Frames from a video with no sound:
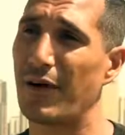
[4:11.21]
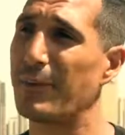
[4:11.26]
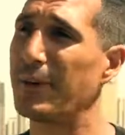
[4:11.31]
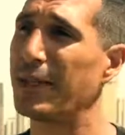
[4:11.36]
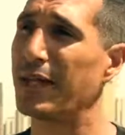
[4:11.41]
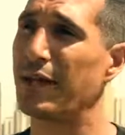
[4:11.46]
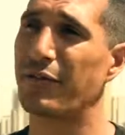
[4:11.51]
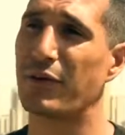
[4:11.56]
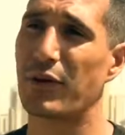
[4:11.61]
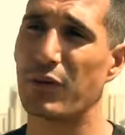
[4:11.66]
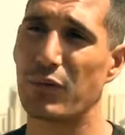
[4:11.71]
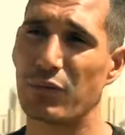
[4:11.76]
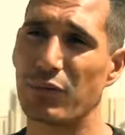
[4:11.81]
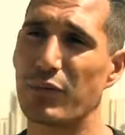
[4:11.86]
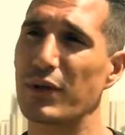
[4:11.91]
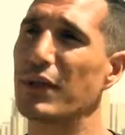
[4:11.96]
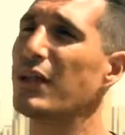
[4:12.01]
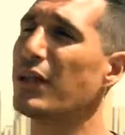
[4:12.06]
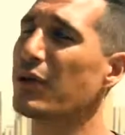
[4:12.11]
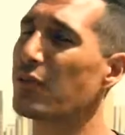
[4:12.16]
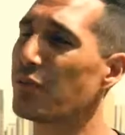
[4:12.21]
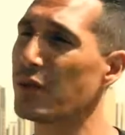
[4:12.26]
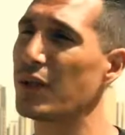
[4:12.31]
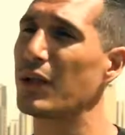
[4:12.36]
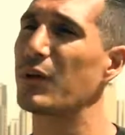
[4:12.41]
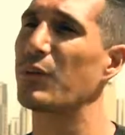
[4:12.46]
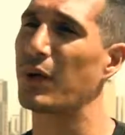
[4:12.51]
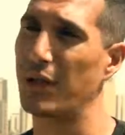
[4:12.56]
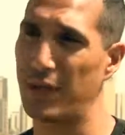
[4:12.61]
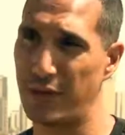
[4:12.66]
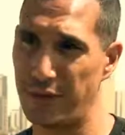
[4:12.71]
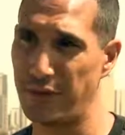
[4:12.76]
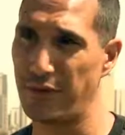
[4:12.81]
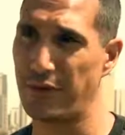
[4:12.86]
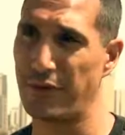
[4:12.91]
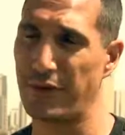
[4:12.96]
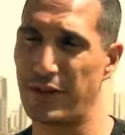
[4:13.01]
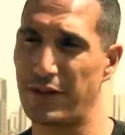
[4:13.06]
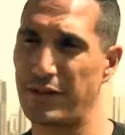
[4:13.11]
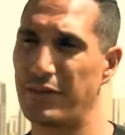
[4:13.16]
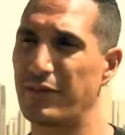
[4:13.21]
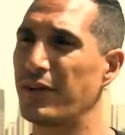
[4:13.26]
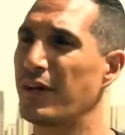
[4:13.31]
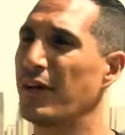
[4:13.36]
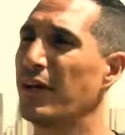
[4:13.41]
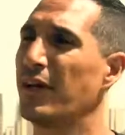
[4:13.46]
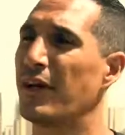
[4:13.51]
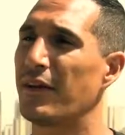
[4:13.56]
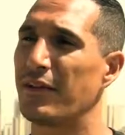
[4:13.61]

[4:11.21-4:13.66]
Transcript: I mean, if you really, really want to do this,